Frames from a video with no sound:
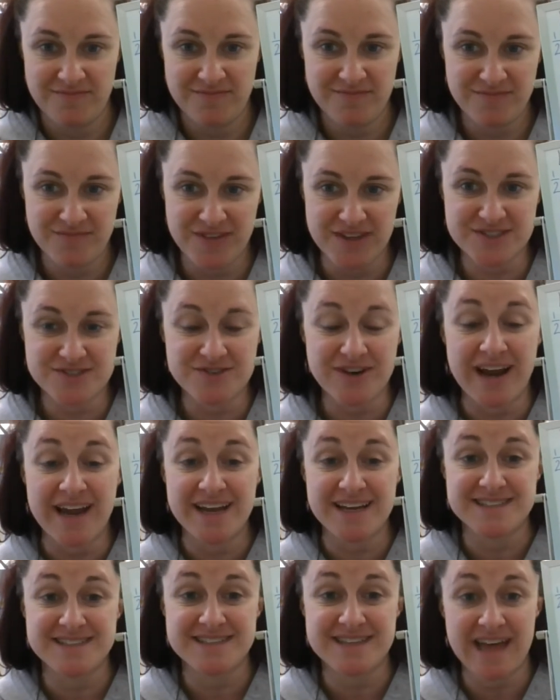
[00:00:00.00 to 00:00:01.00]
That's right,
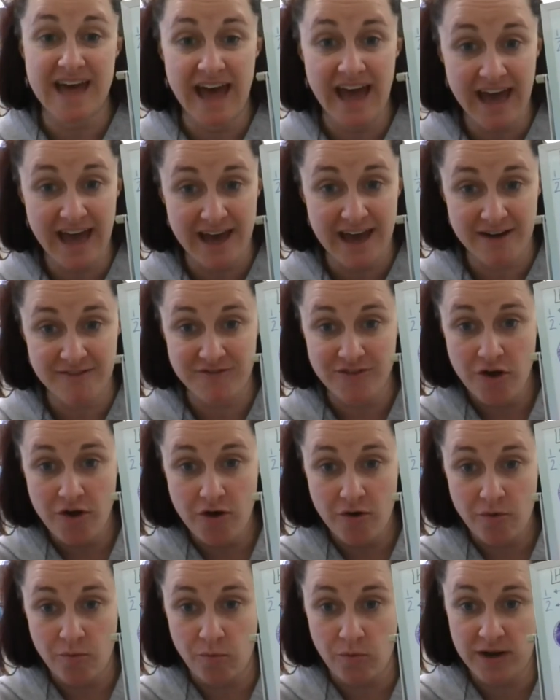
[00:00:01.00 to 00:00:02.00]
it's the half.
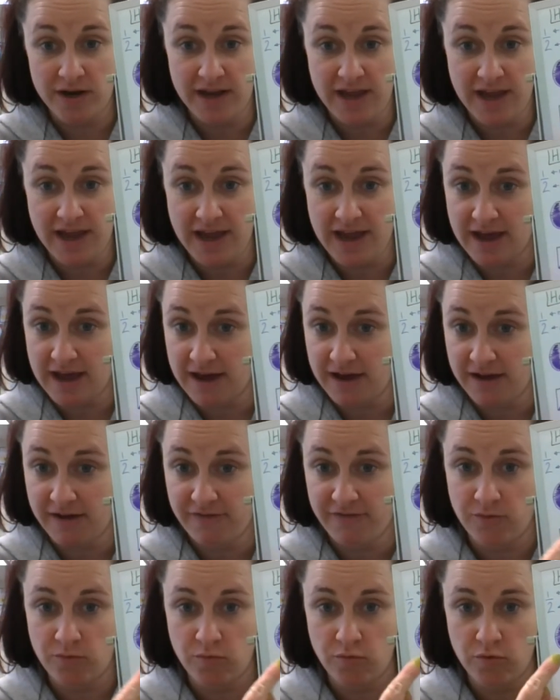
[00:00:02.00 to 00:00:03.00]

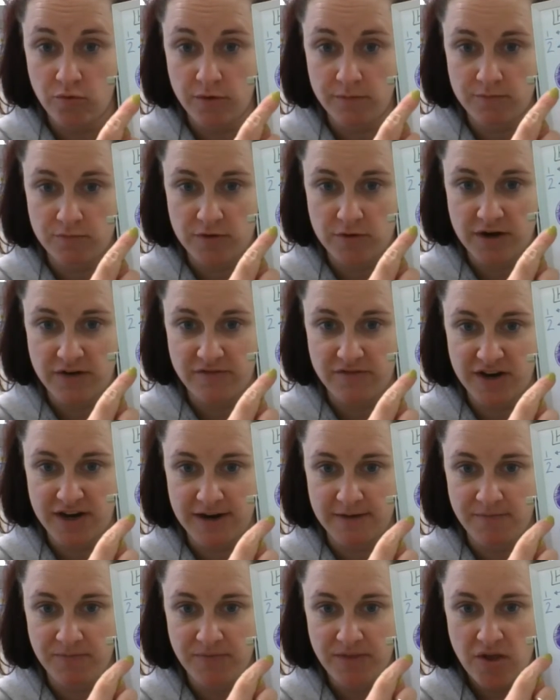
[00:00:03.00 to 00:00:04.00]
1/2, right over
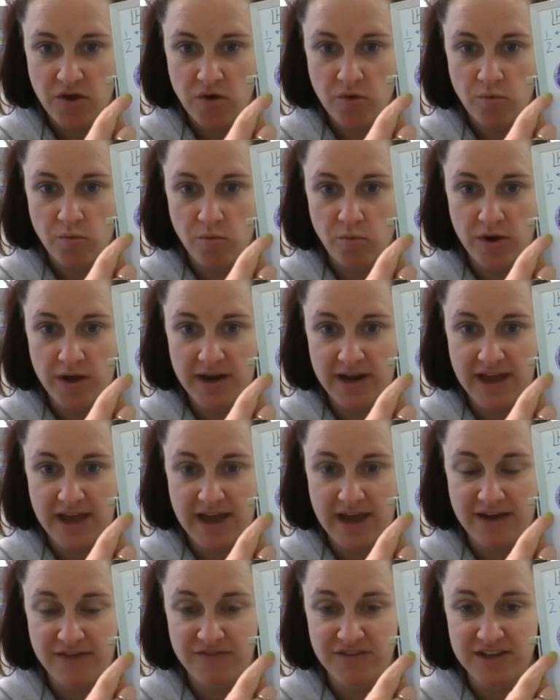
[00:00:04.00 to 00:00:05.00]
here,
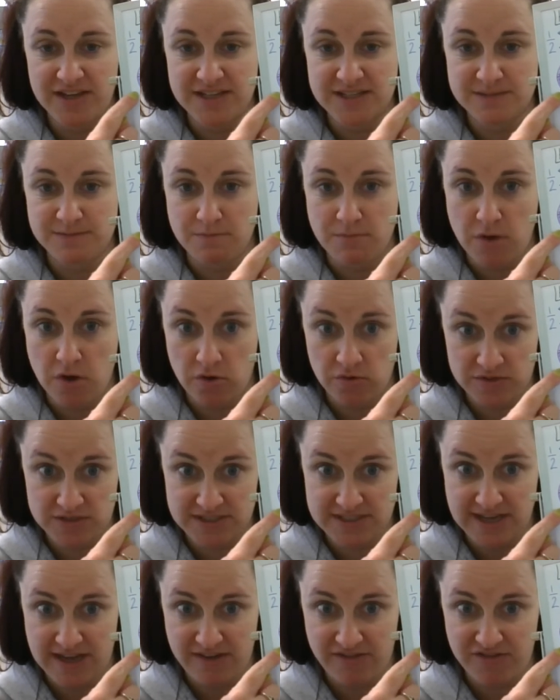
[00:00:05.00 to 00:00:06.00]
1/2 is most
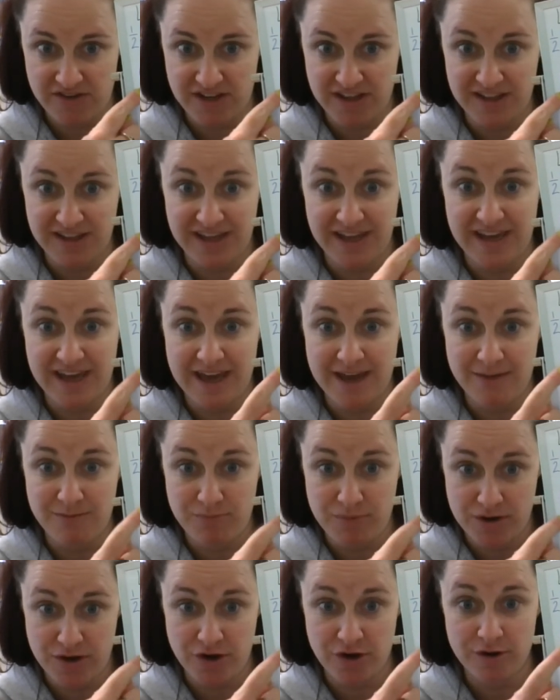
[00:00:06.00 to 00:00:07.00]
definitely a
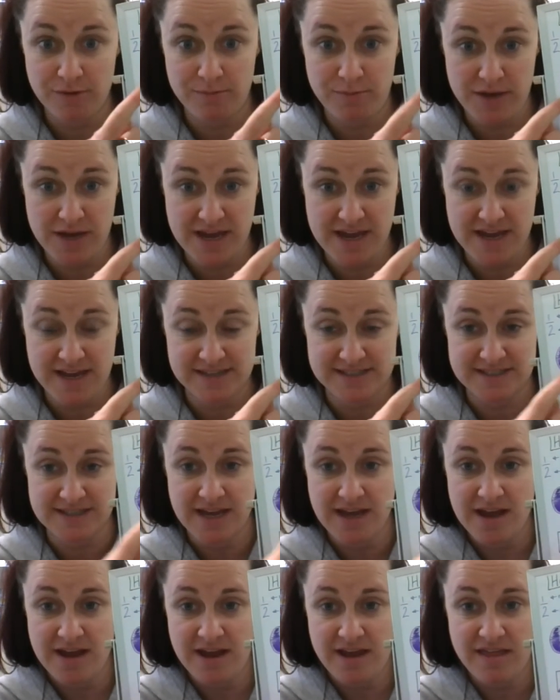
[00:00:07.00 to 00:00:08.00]
bigger piece
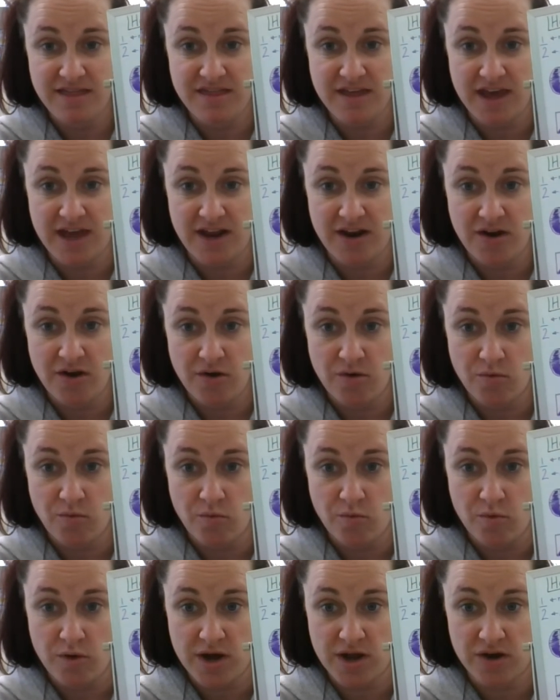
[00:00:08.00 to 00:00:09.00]
than
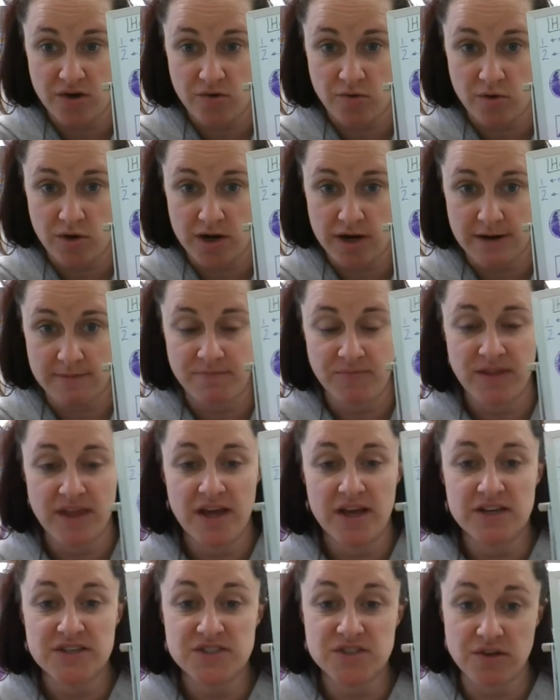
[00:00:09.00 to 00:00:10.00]
1/4.
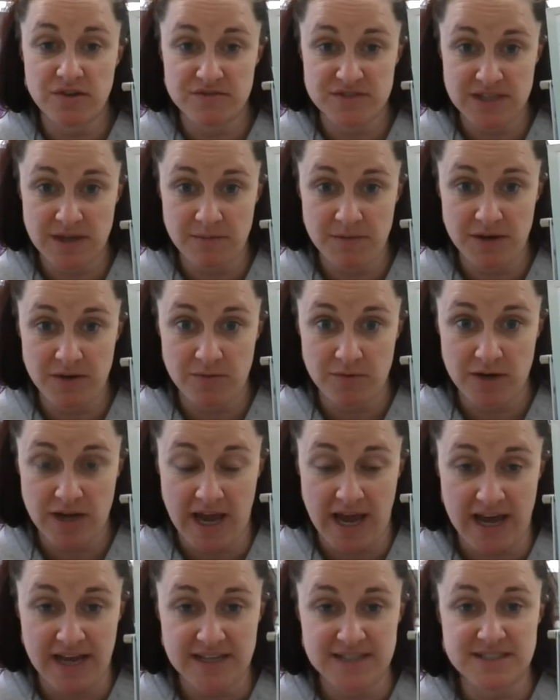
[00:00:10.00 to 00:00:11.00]
So if somebody were to
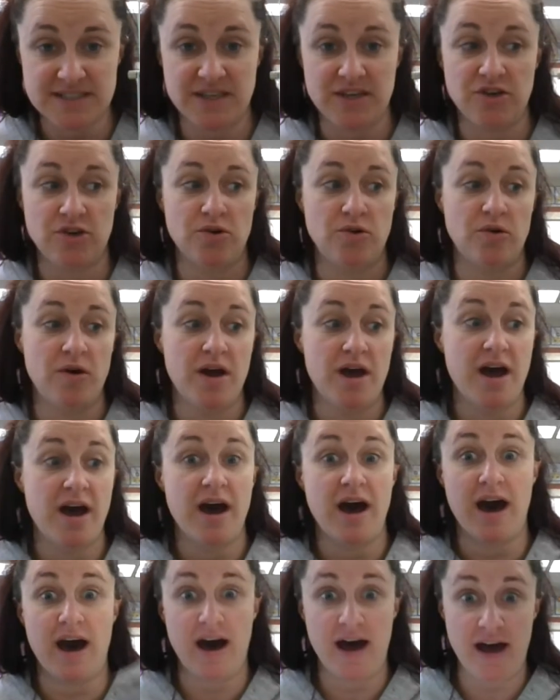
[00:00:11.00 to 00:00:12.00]
ask you,
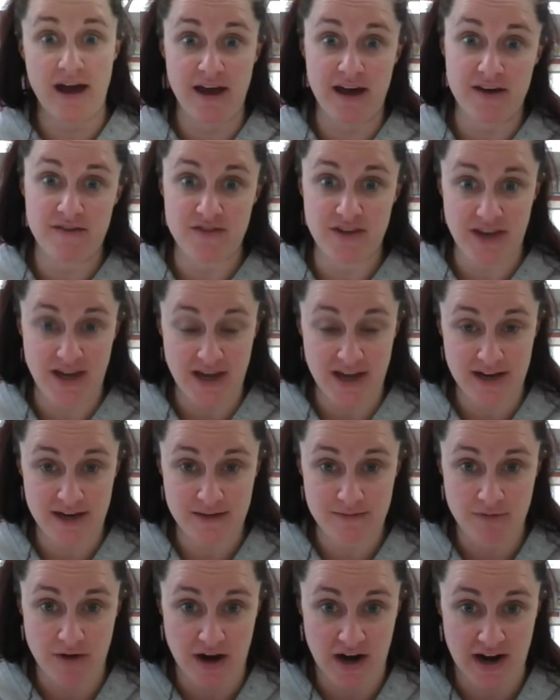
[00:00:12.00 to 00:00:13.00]
I have a candy
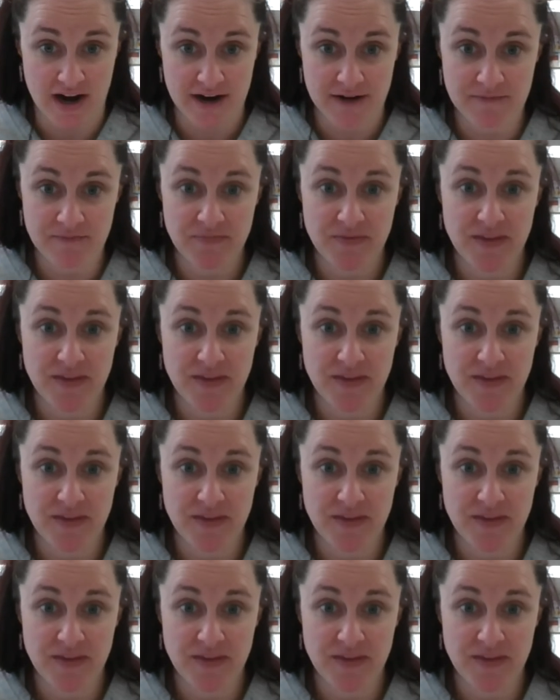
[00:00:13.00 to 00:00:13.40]
bar,